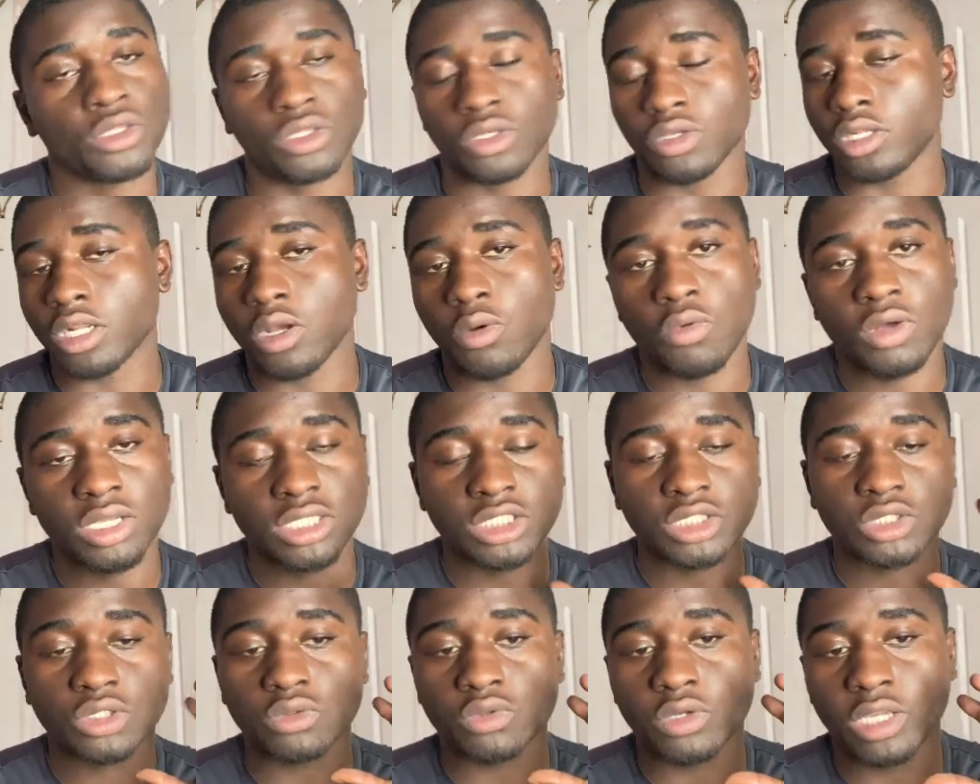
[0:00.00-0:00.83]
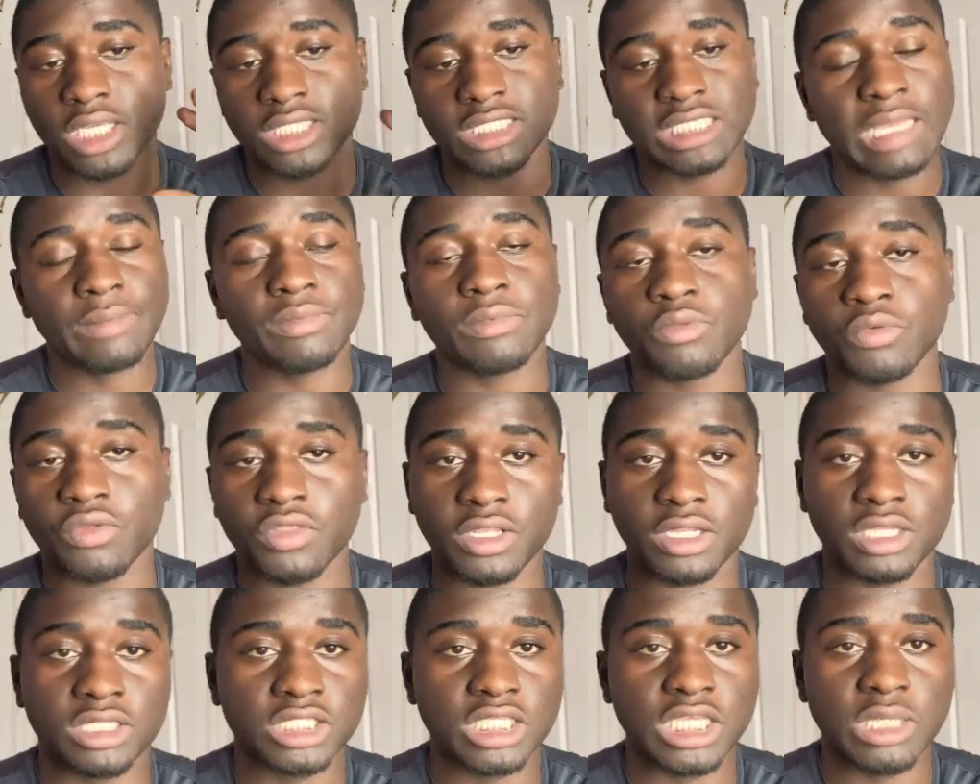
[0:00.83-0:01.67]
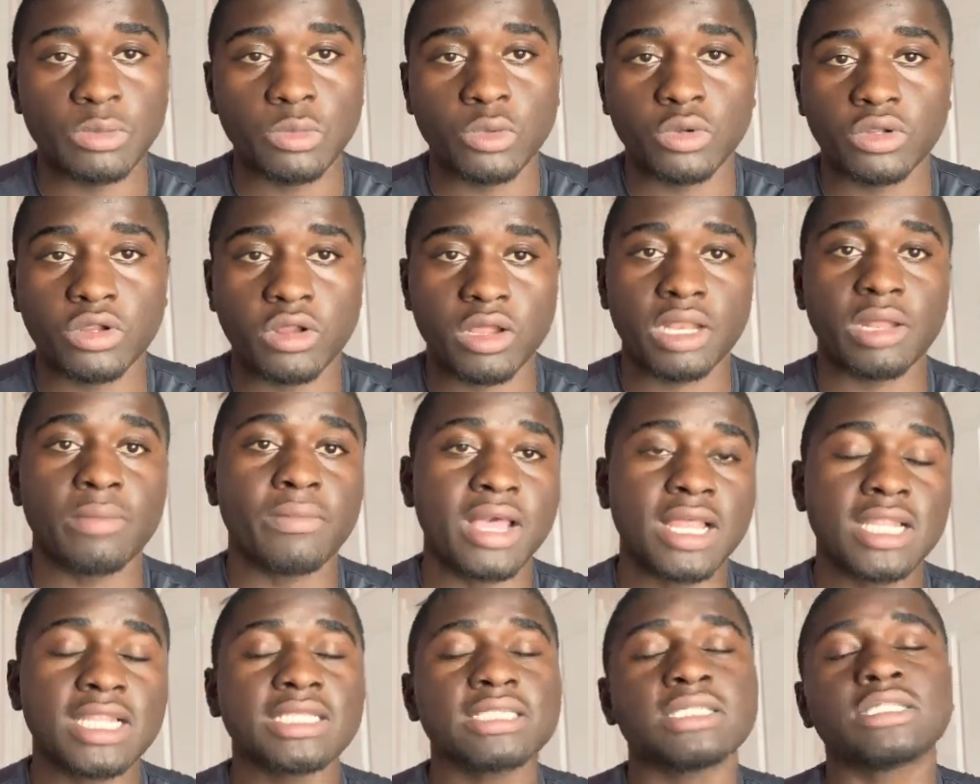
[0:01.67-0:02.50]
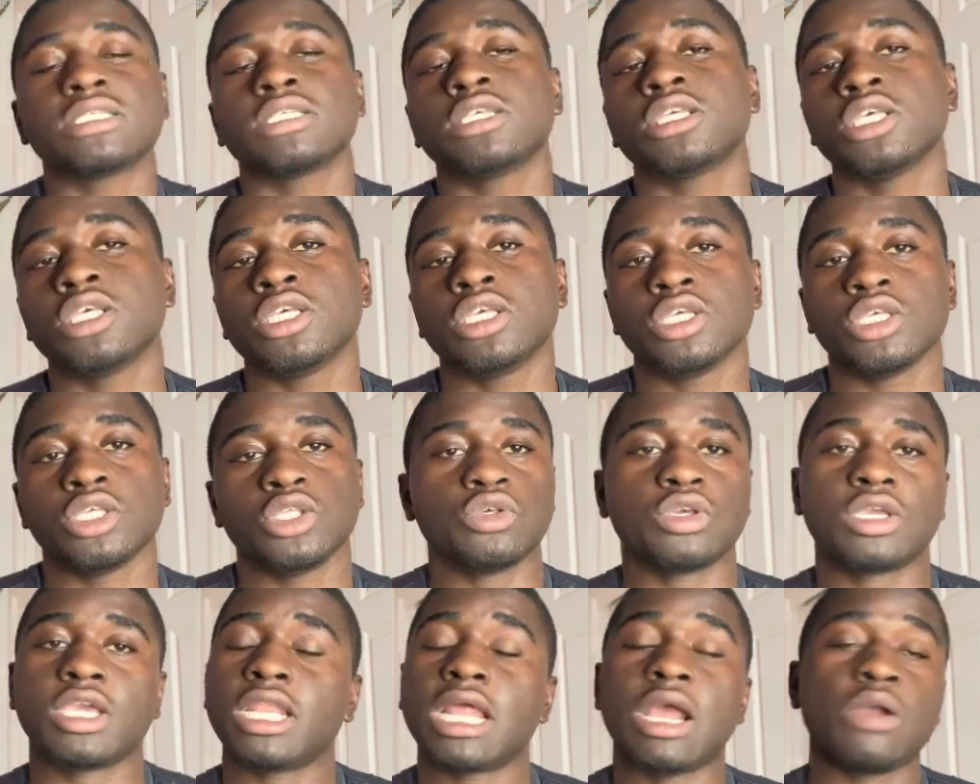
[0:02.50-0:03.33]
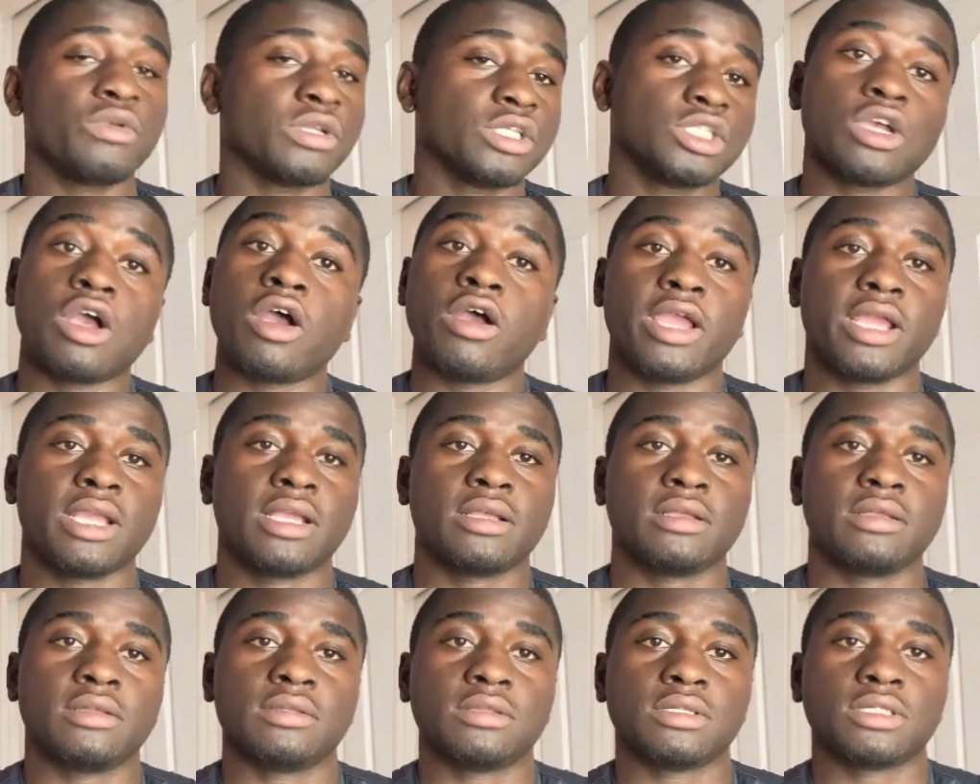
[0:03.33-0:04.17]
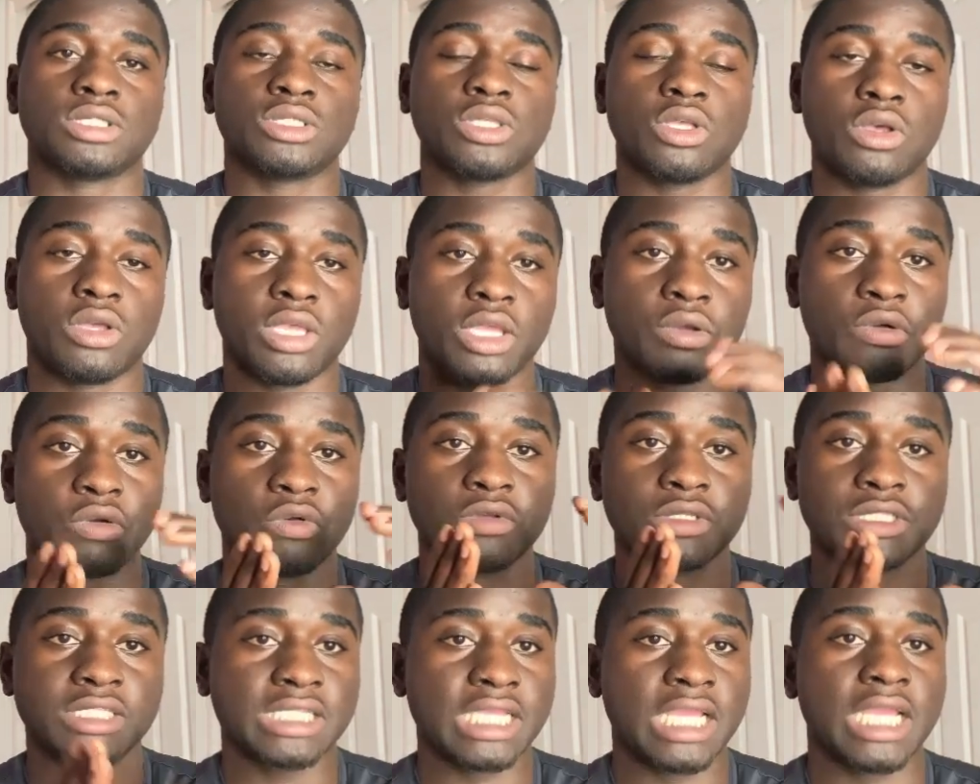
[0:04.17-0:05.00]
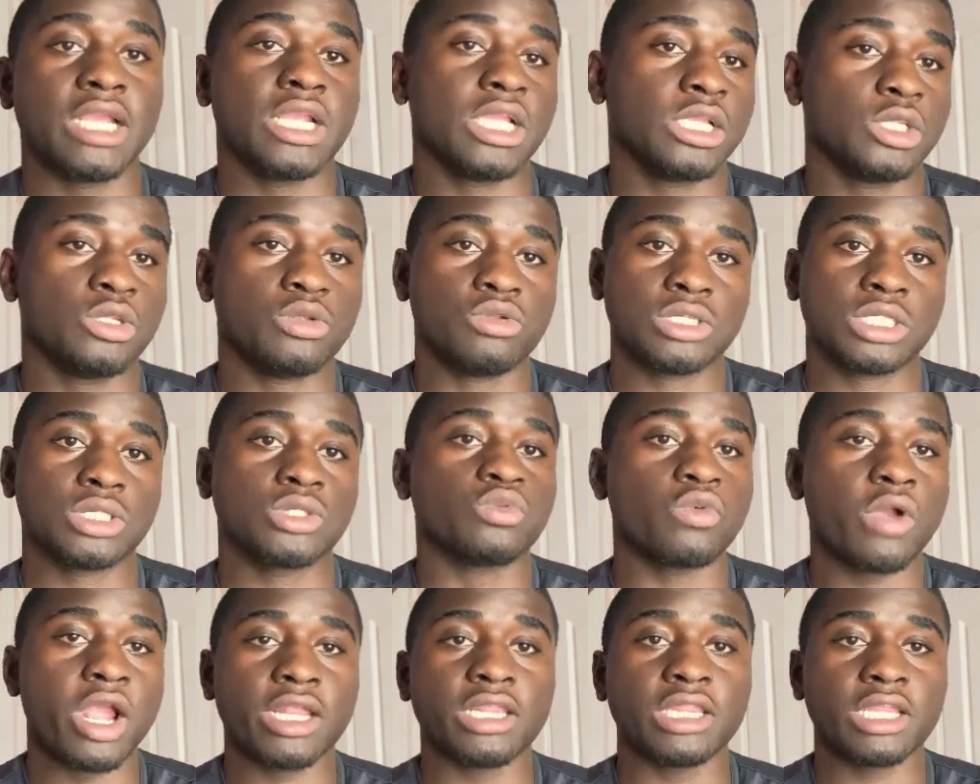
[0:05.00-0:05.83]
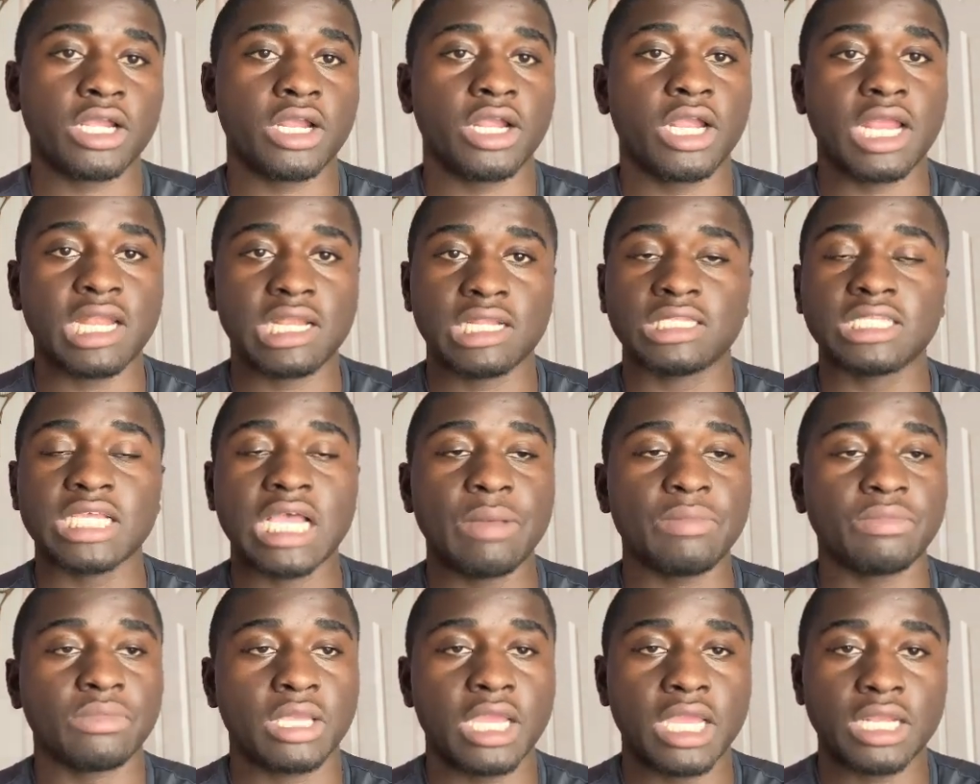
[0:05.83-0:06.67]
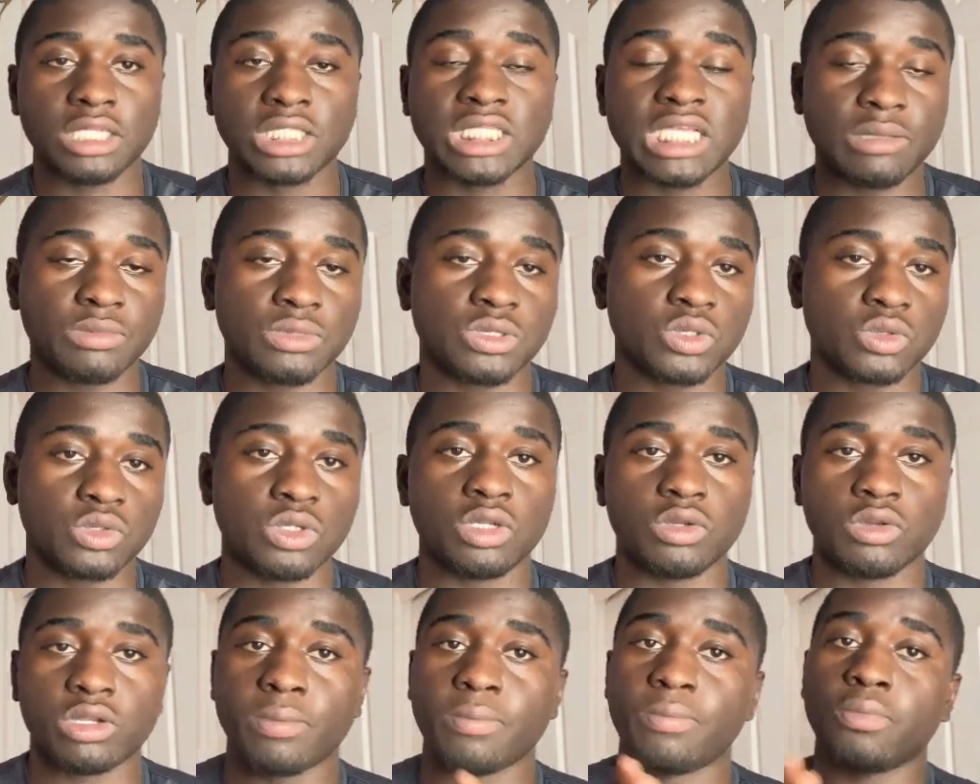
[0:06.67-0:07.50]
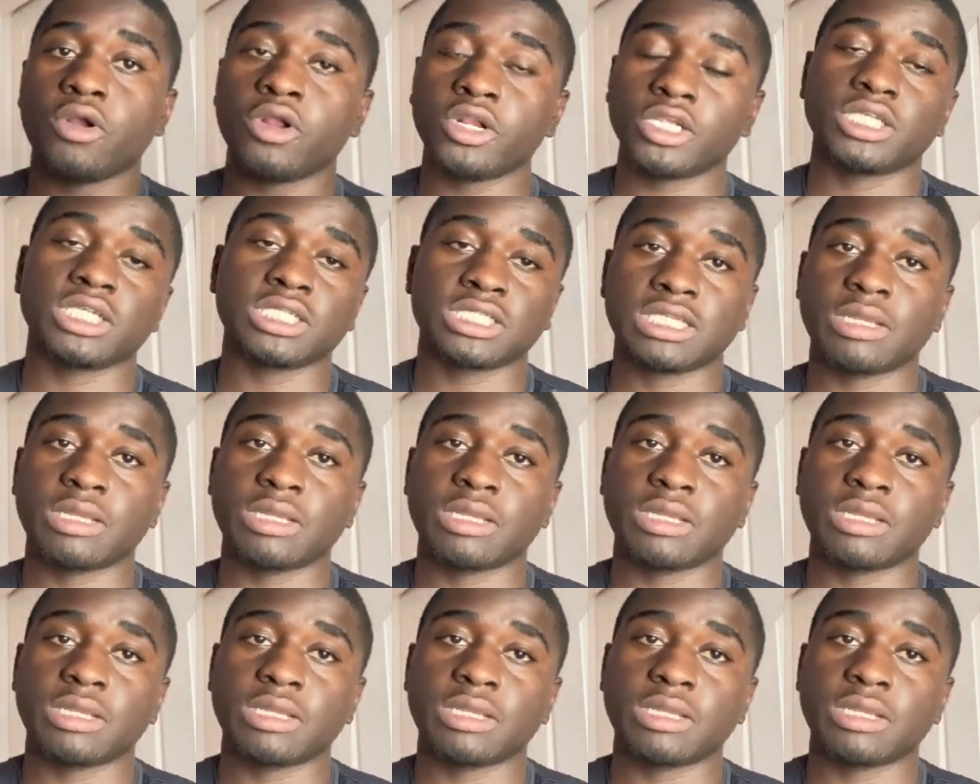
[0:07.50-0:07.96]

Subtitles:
Once you accept it within the Temu credit balance, you cannot withdraw it. So it will stay just right there. Anytime sooner you want to purchase